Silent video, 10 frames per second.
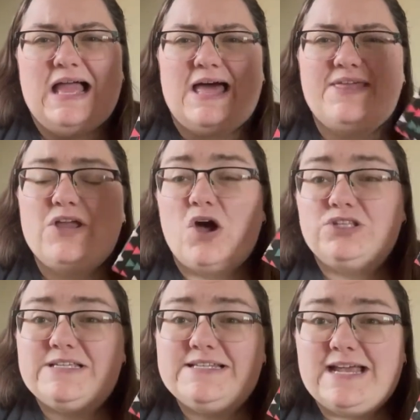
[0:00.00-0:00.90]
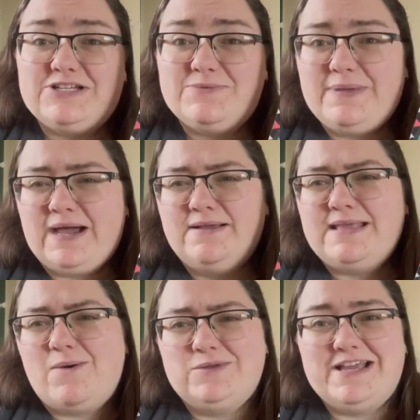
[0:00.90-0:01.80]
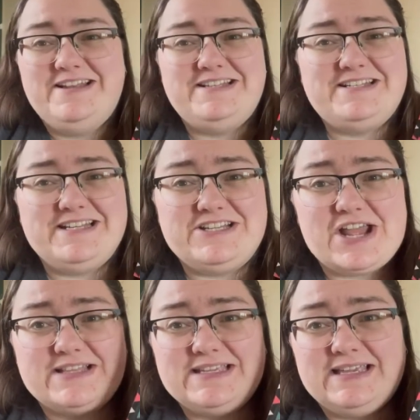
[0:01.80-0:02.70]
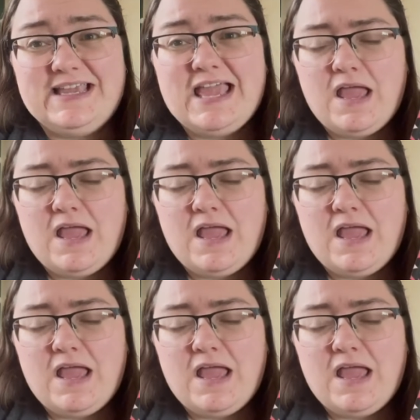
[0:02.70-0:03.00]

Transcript: I think God's intention behind that was I need to teach Etty